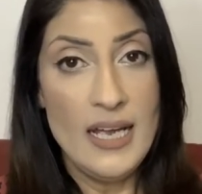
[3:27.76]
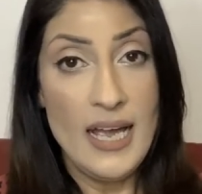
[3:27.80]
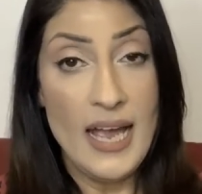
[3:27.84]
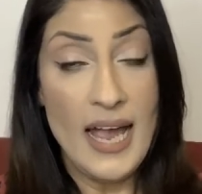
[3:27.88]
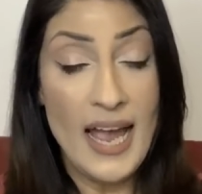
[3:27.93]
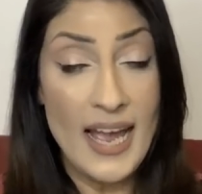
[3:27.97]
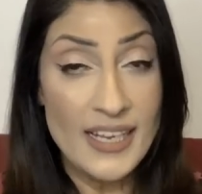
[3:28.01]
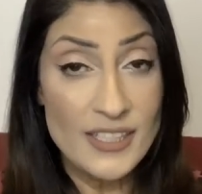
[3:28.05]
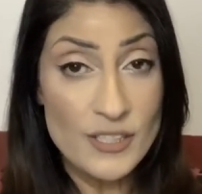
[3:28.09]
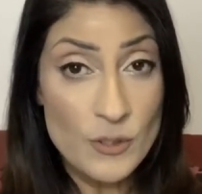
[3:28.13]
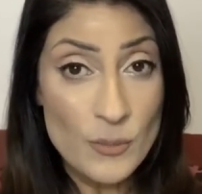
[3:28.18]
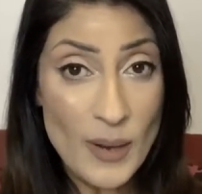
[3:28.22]

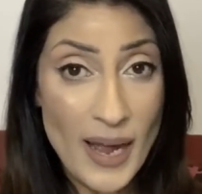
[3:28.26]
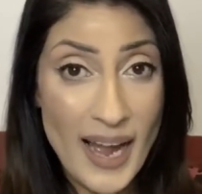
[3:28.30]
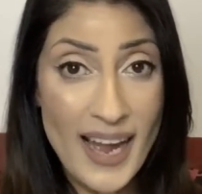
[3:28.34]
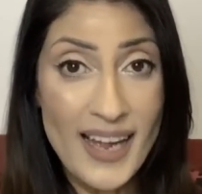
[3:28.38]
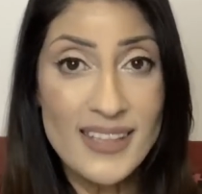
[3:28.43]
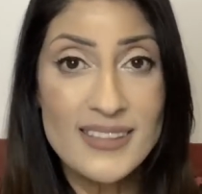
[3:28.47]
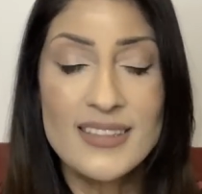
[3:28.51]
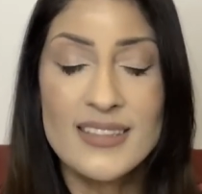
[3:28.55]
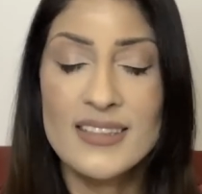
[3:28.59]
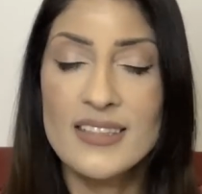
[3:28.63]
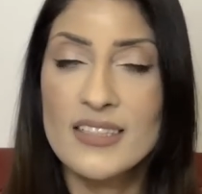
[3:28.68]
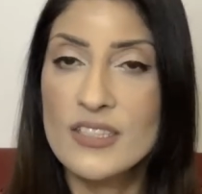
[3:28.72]
And you
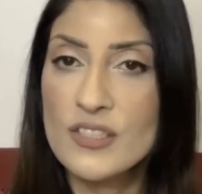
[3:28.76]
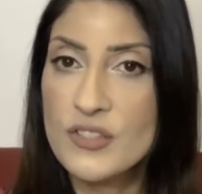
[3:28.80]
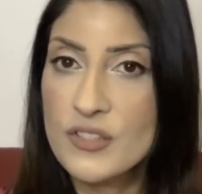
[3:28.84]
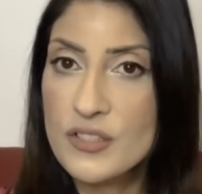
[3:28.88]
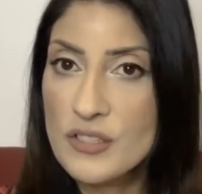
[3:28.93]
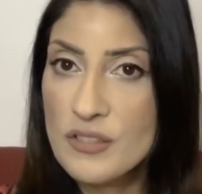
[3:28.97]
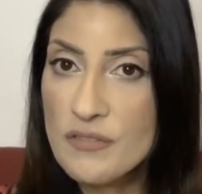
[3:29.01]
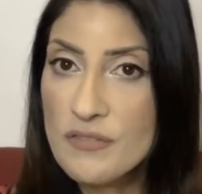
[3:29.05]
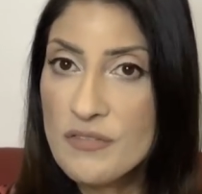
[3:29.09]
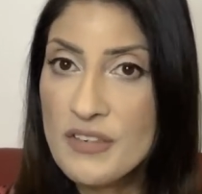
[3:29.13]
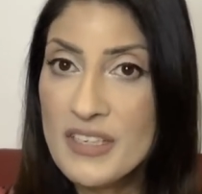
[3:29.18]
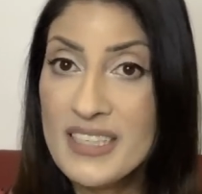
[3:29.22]
add to this
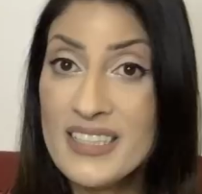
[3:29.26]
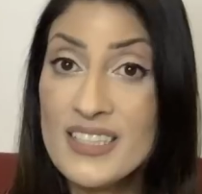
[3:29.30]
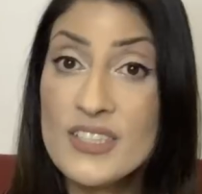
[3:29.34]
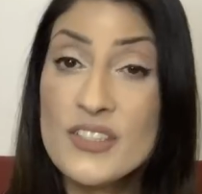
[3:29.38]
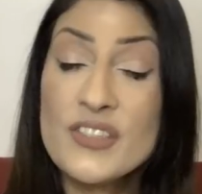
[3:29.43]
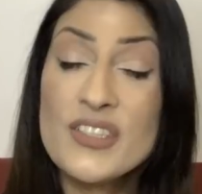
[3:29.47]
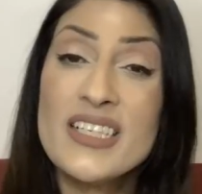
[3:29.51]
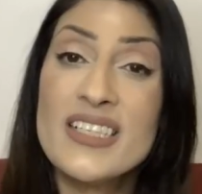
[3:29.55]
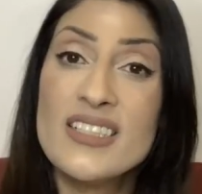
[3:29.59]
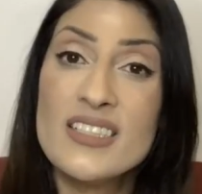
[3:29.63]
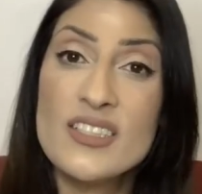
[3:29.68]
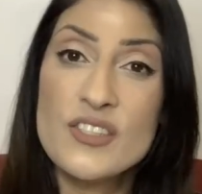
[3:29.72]

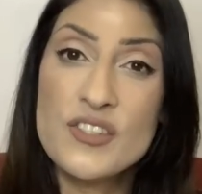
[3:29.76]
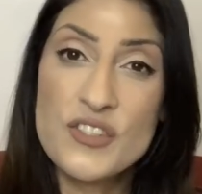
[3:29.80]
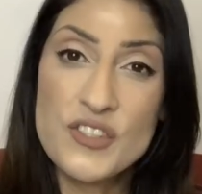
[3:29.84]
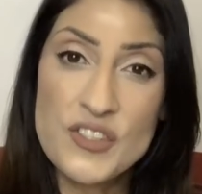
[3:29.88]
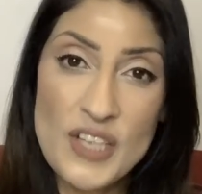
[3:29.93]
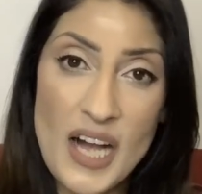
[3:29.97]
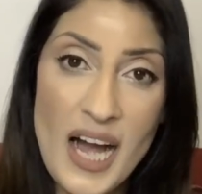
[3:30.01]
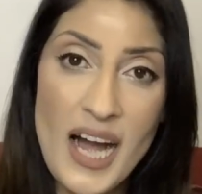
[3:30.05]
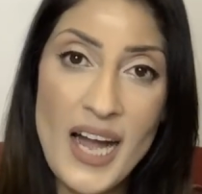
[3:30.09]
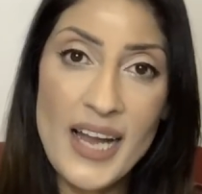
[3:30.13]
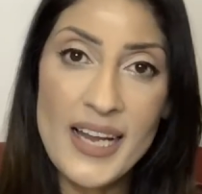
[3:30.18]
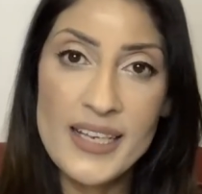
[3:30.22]
Venus in a
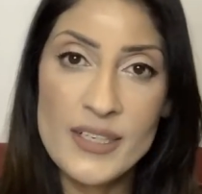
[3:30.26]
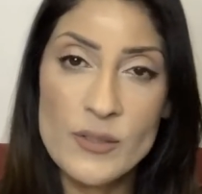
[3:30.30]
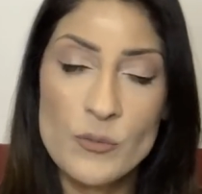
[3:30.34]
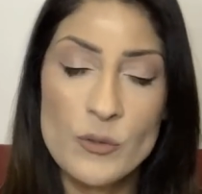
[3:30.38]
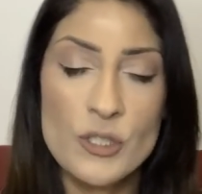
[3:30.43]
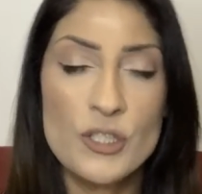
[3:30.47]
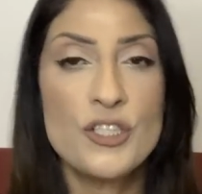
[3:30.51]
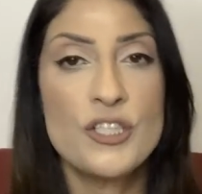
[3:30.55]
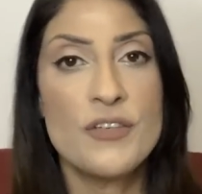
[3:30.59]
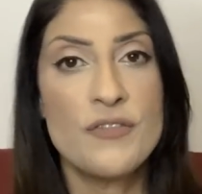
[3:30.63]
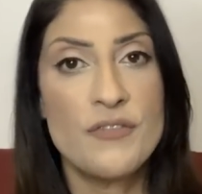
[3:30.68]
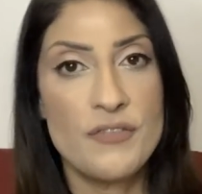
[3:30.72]
sign
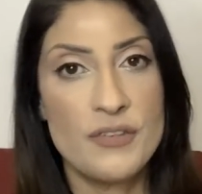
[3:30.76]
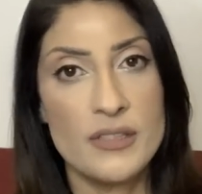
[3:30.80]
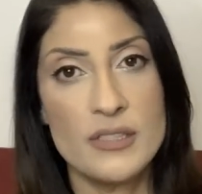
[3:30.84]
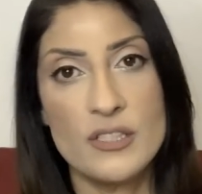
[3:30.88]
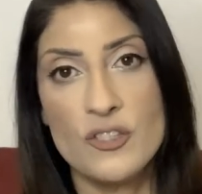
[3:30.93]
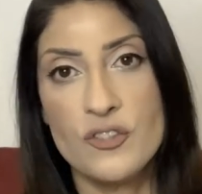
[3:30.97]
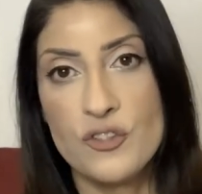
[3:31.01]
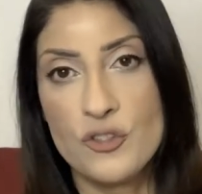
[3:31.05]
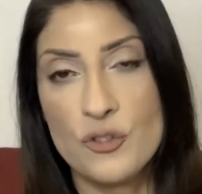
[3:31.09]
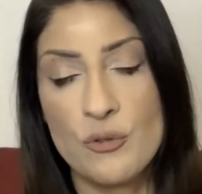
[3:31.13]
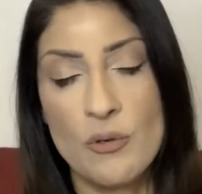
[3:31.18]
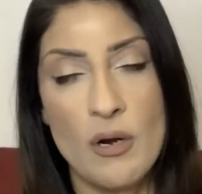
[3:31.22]
where she
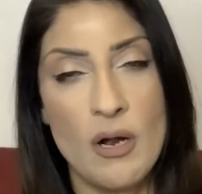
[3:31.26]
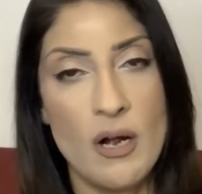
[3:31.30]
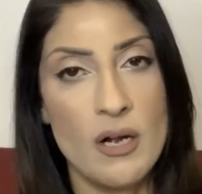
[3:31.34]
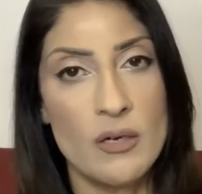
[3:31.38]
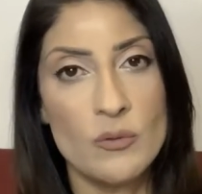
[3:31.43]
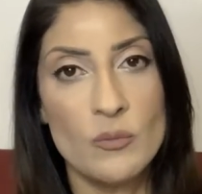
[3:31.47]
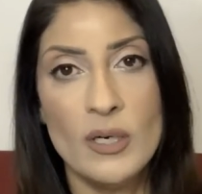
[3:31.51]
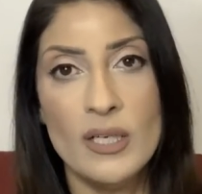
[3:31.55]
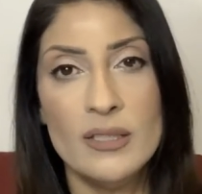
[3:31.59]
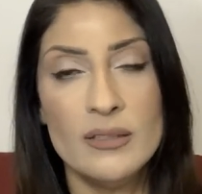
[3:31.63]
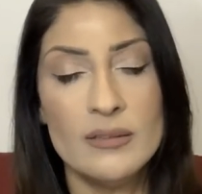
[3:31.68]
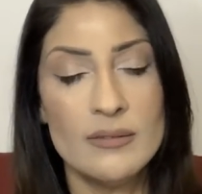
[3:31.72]
feels
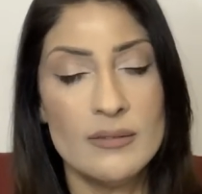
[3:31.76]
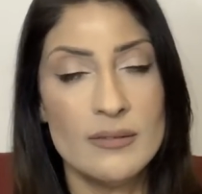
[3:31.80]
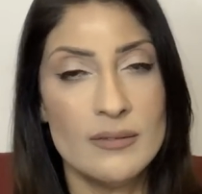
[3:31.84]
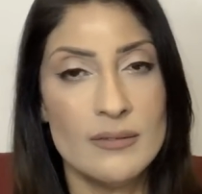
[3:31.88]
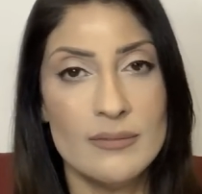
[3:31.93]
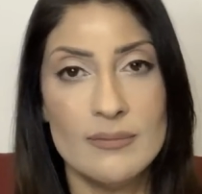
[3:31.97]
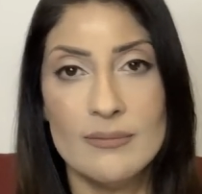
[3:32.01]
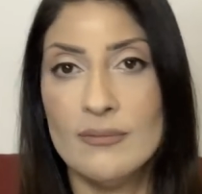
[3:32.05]
strong, well,